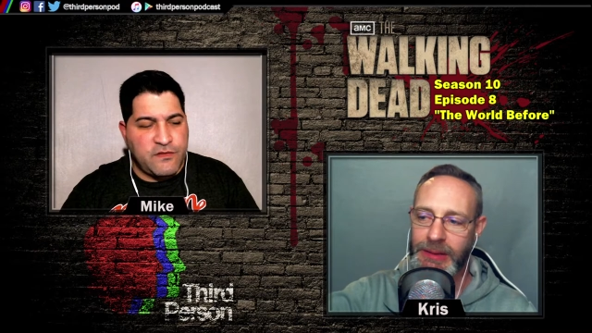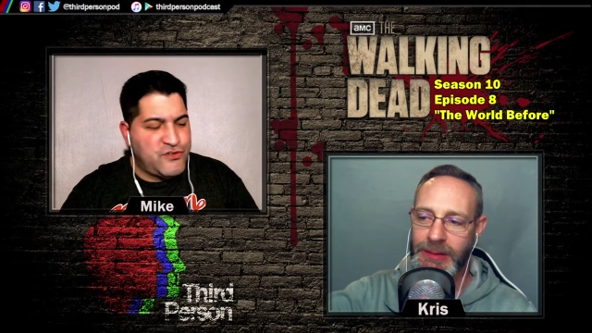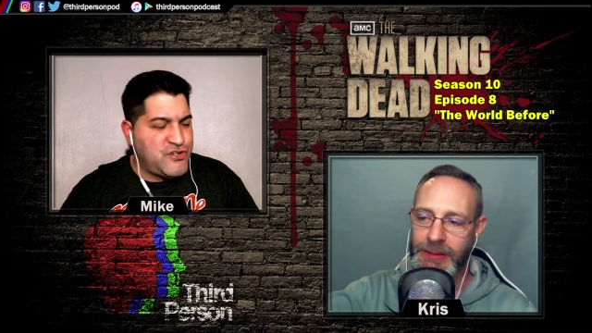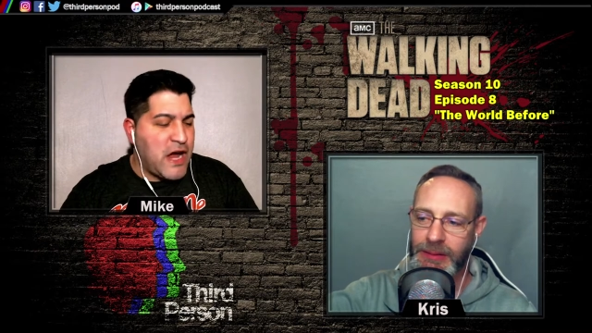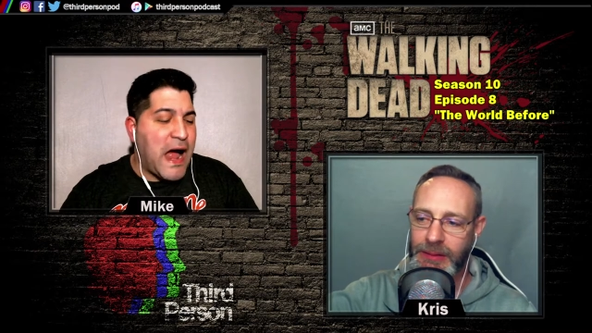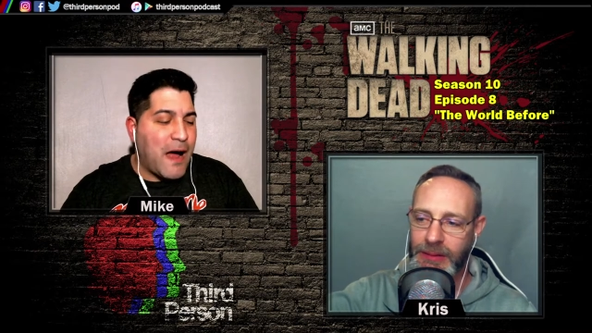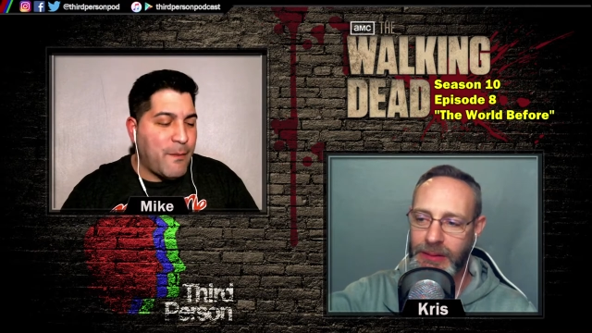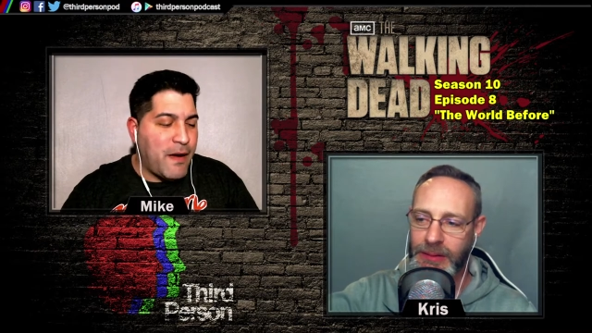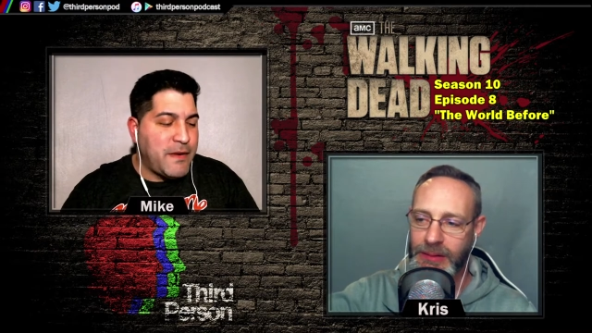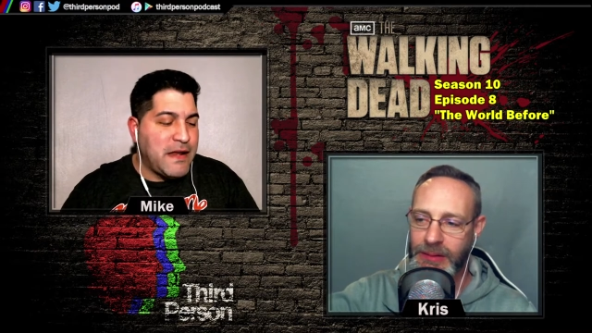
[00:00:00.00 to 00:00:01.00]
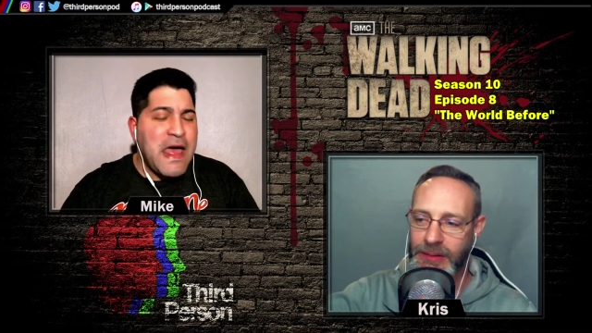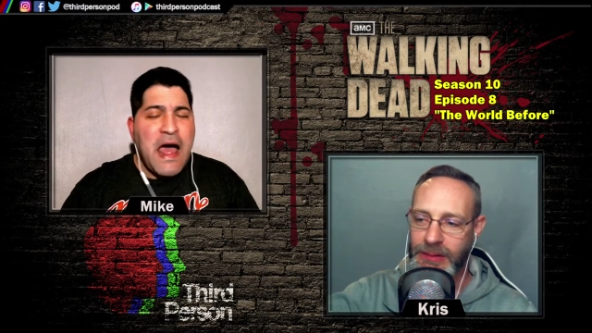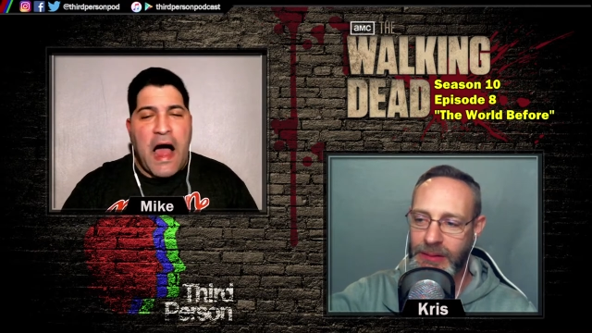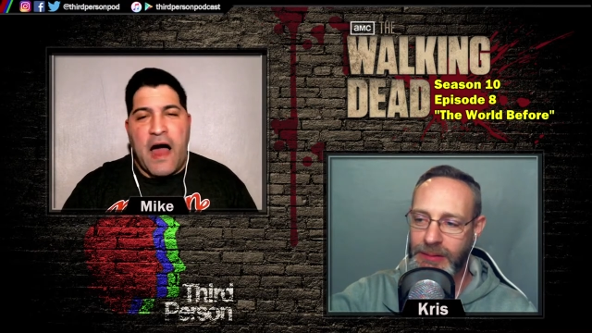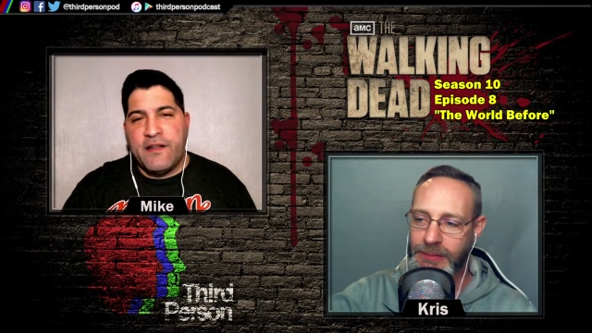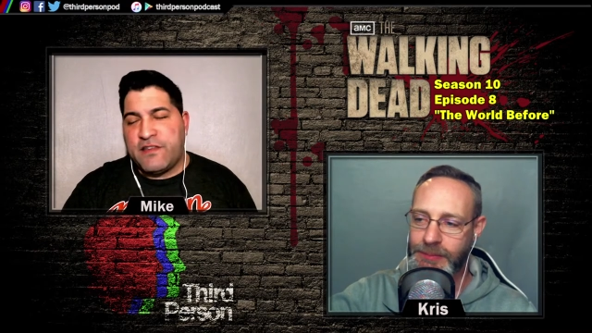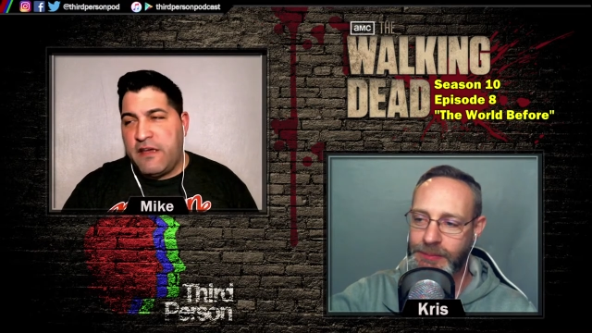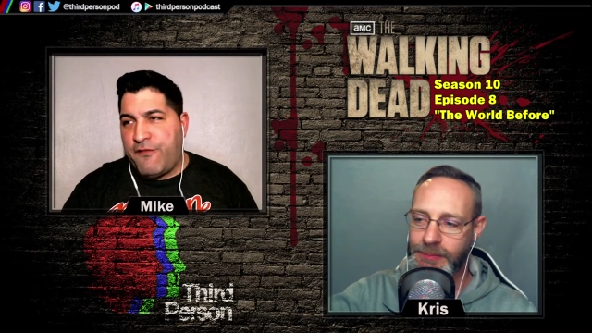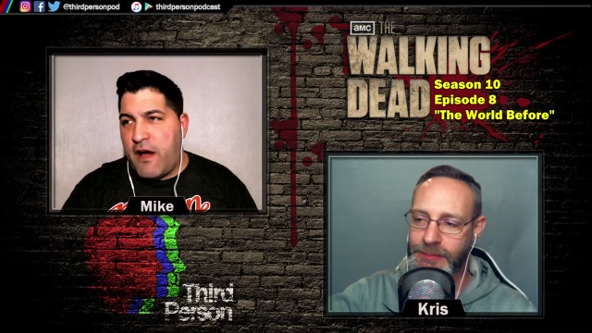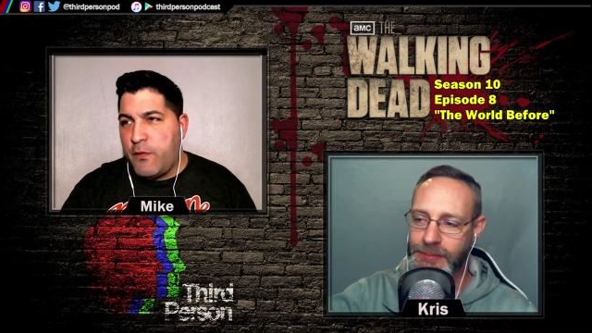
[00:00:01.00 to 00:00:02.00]
Speaker 1: job. I mean, honestly, if I
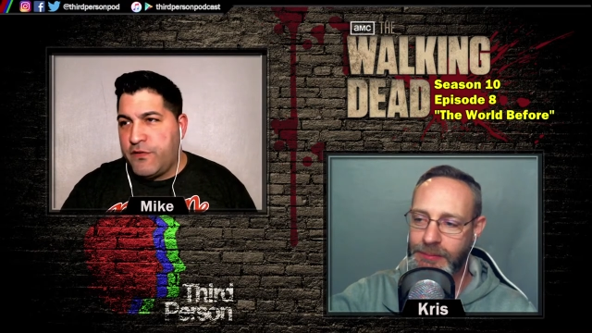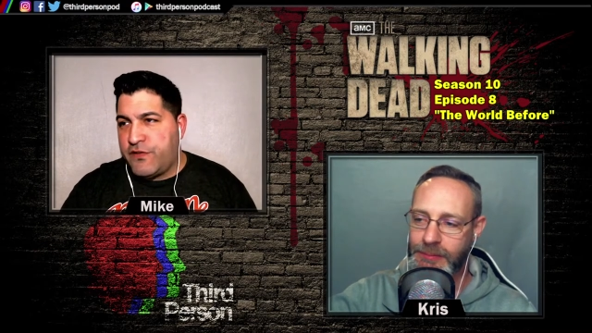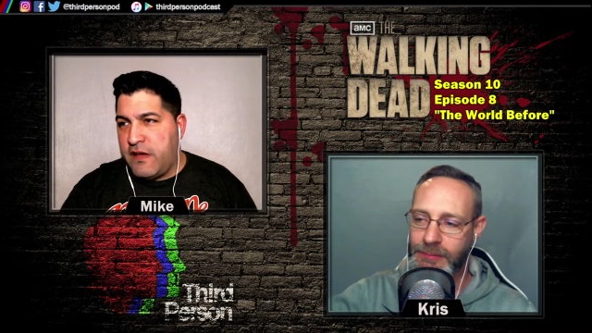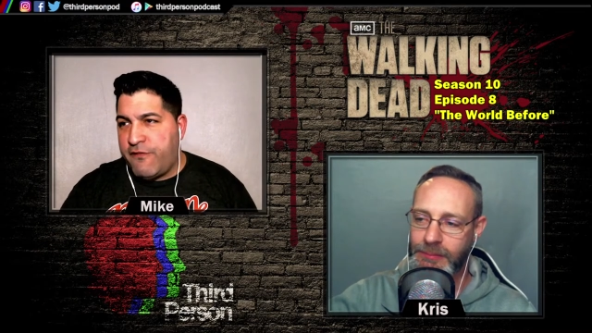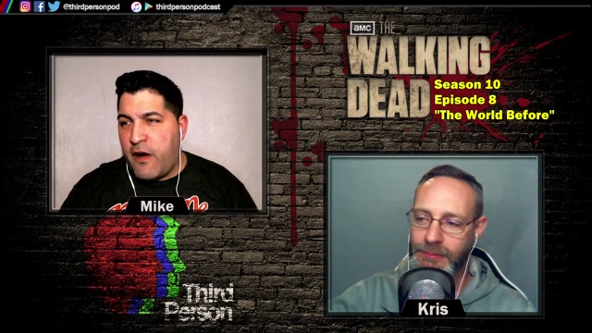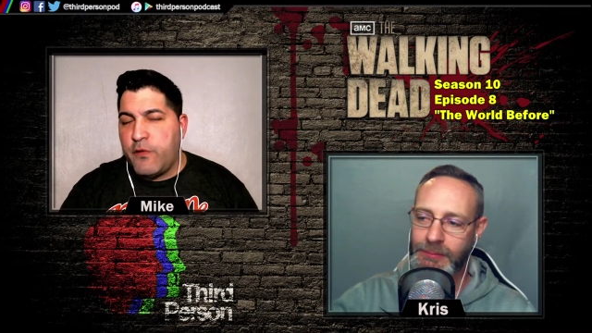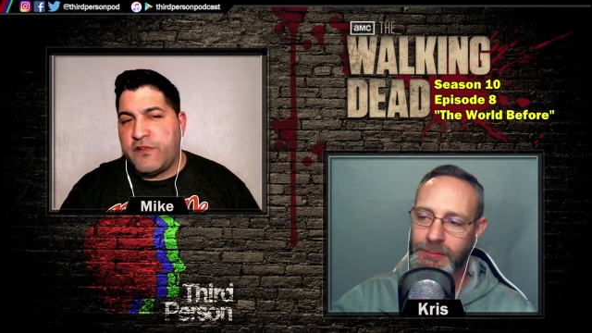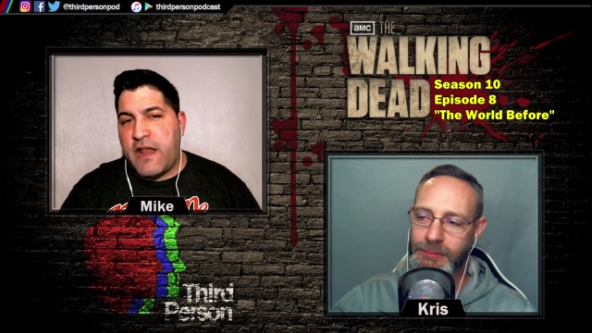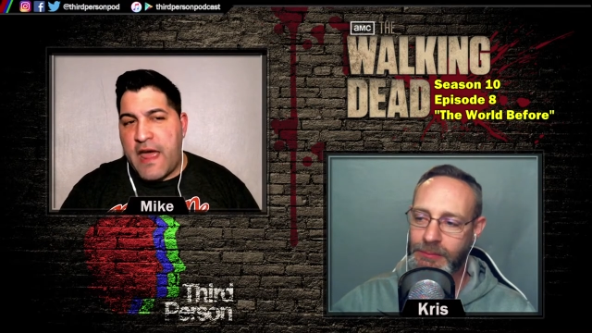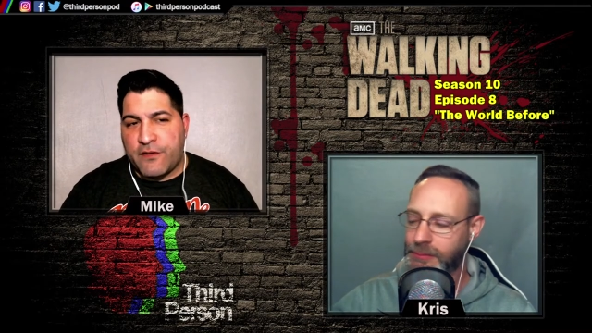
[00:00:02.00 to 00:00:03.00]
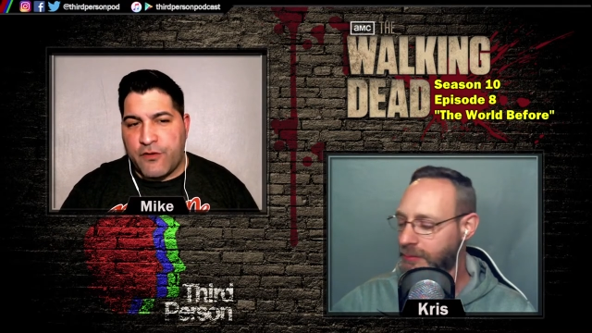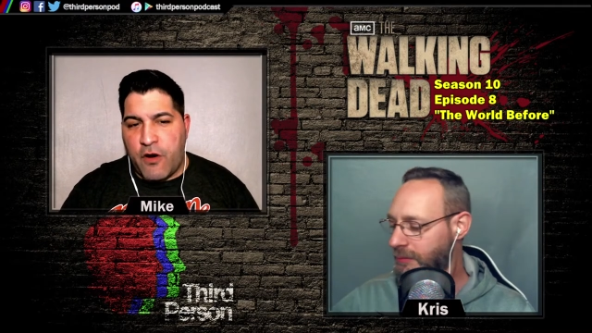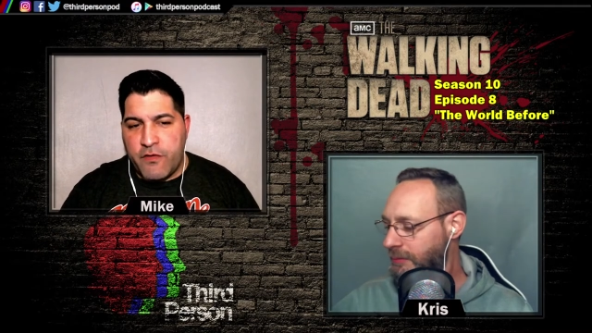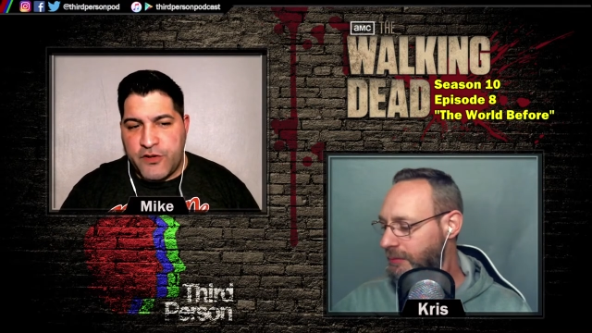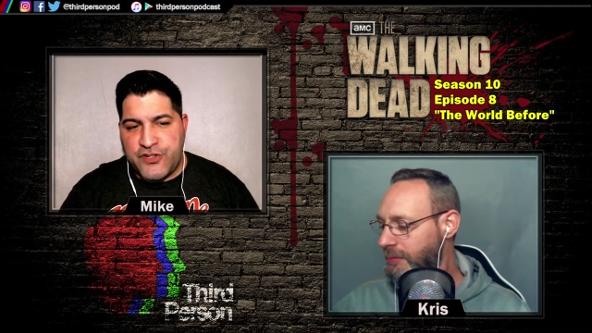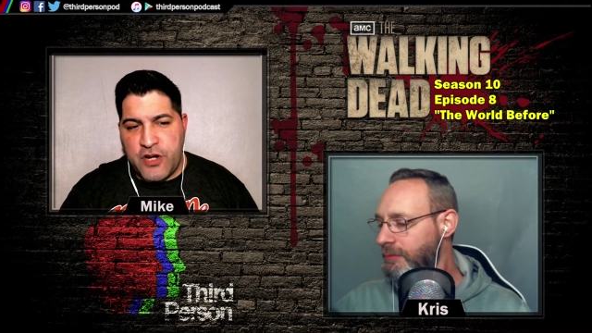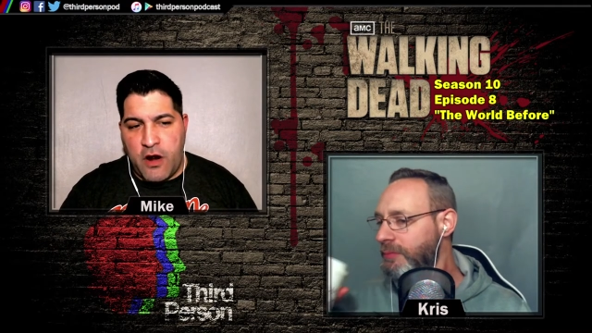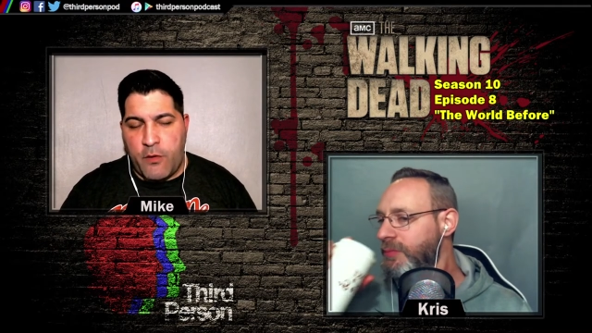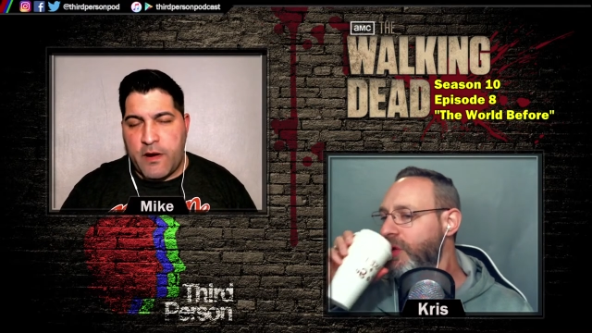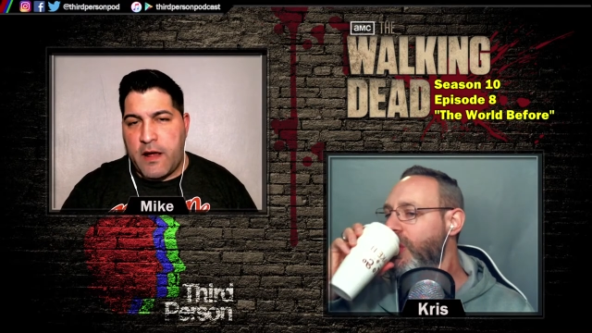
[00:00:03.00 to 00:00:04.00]
was if I was an actor on the show and
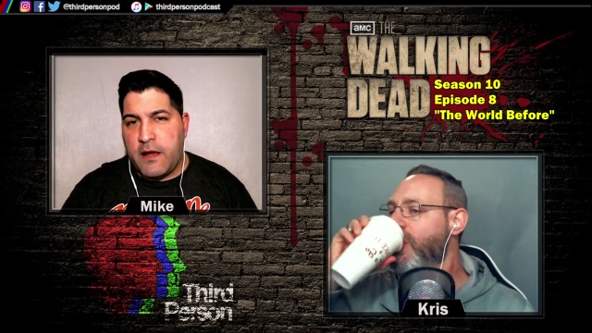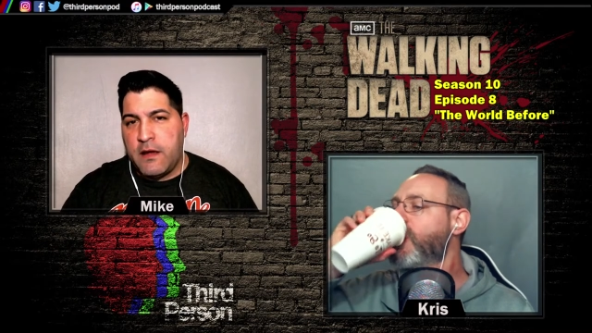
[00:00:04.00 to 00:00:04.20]
I,